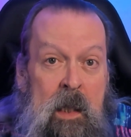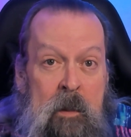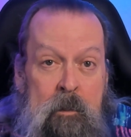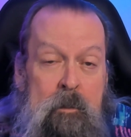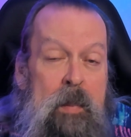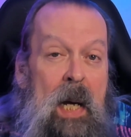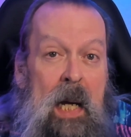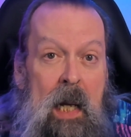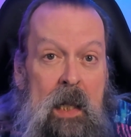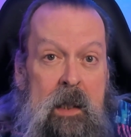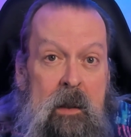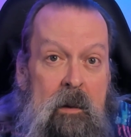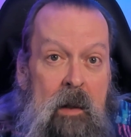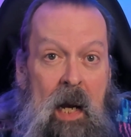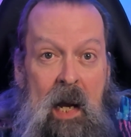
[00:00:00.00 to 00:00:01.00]
but
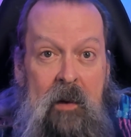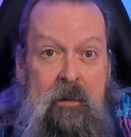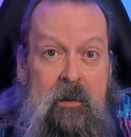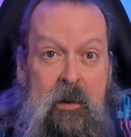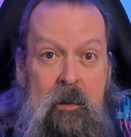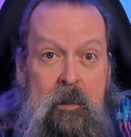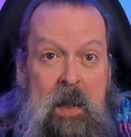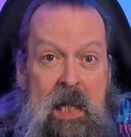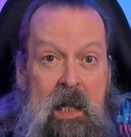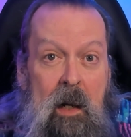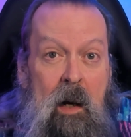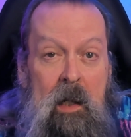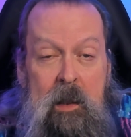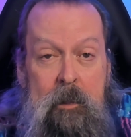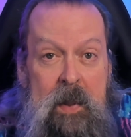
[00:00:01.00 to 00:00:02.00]
you have to be
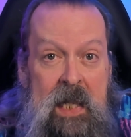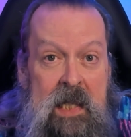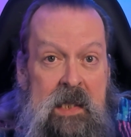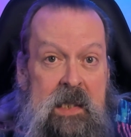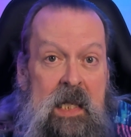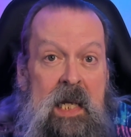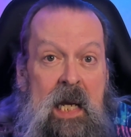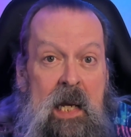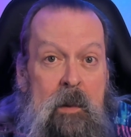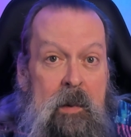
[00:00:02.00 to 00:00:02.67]
on a PC